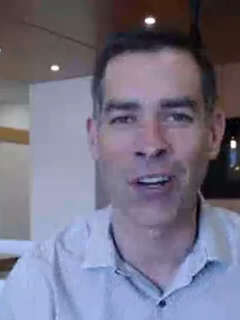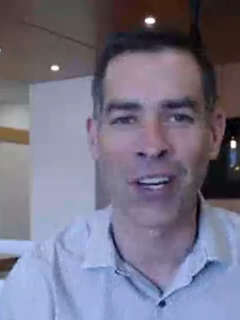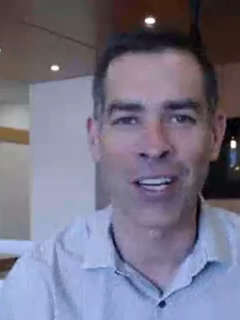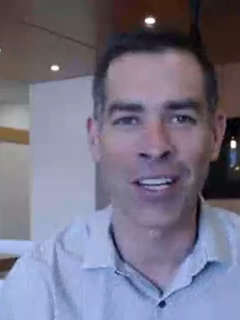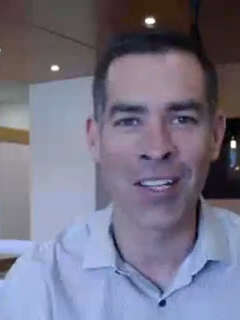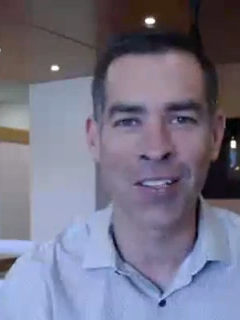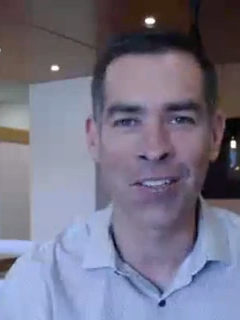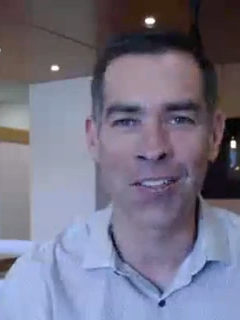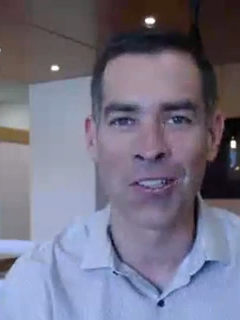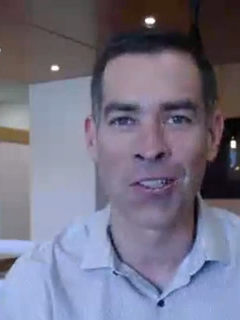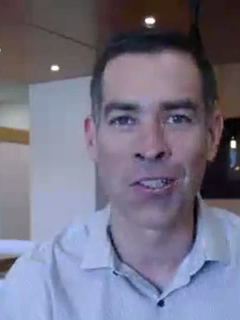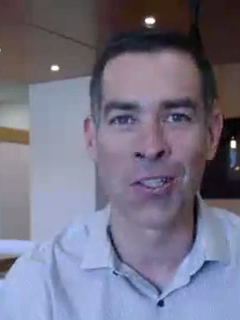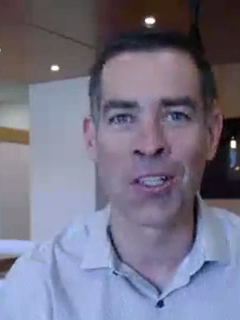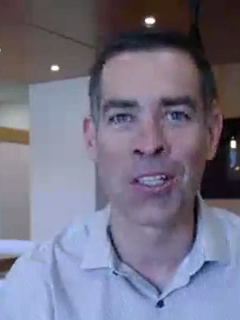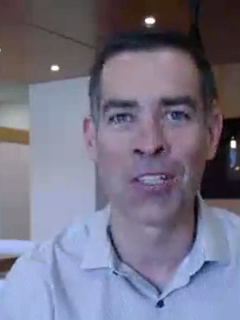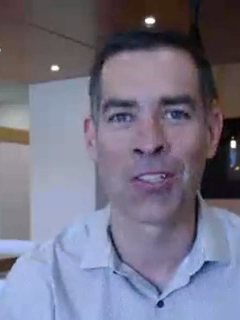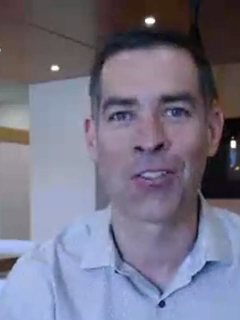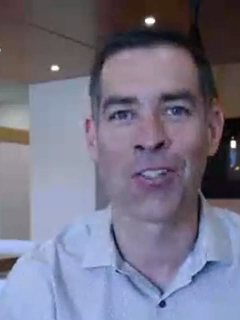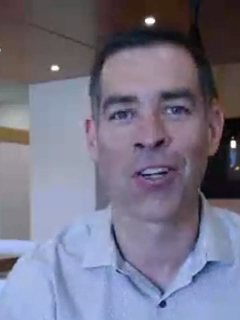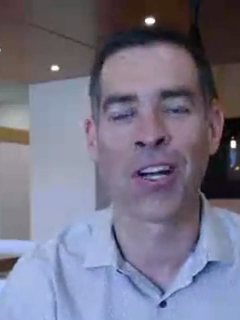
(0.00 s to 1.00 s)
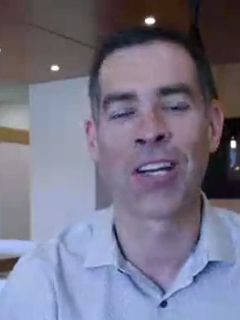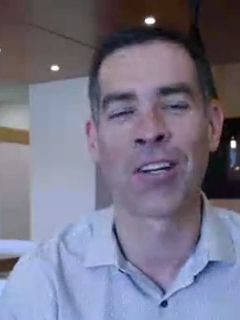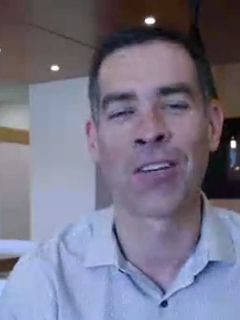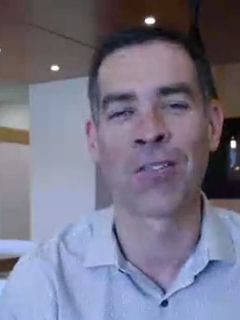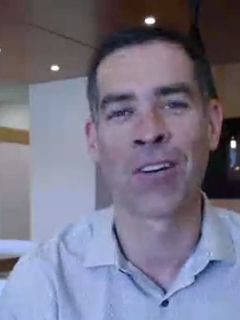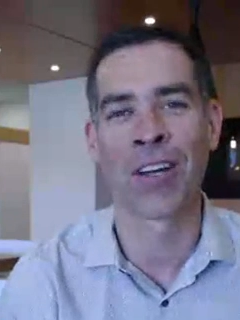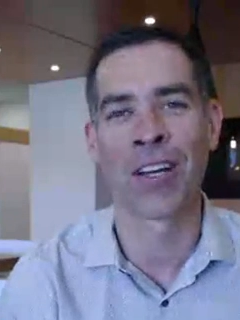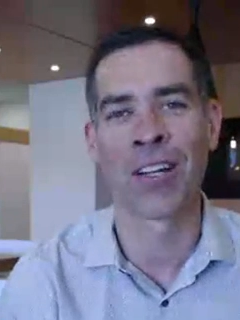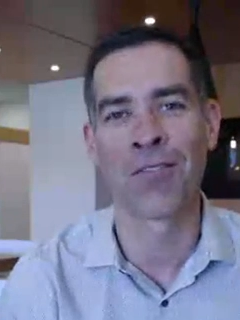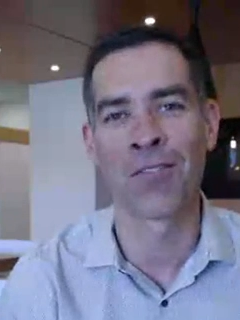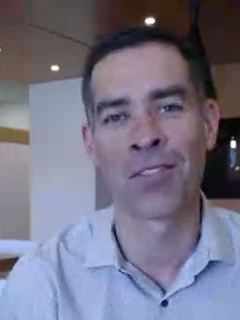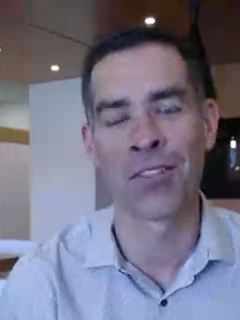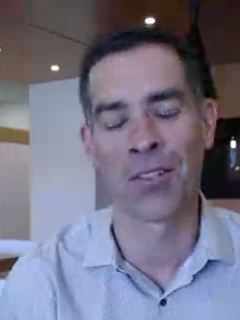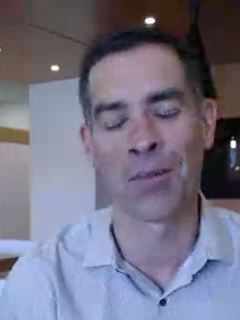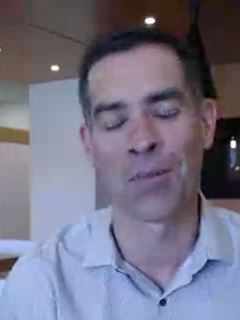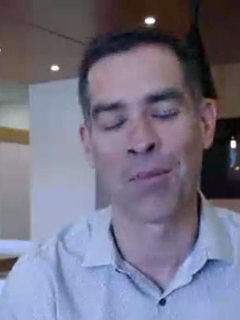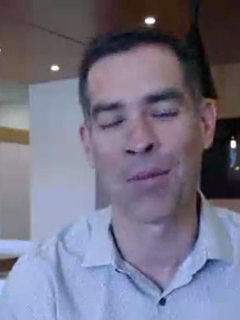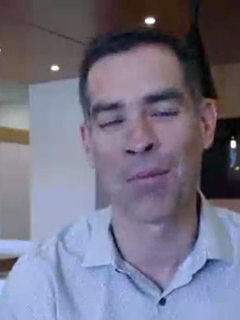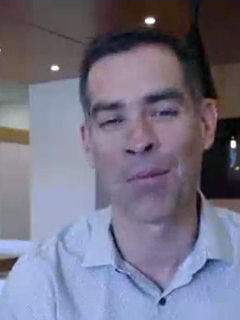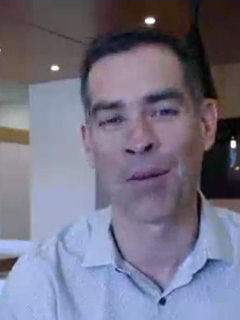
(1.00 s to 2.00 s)
or I call it the New Year trial run for
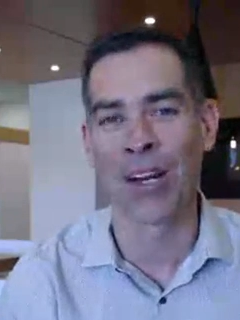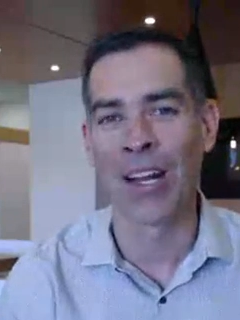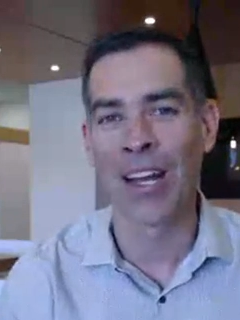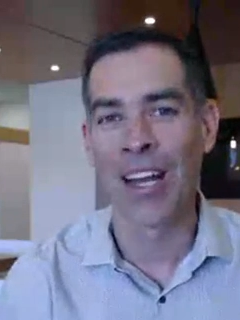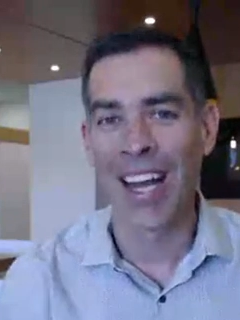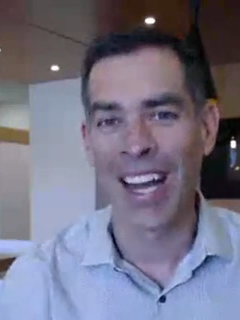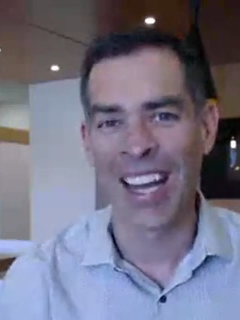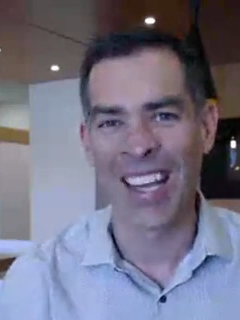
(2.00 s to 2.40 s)
September.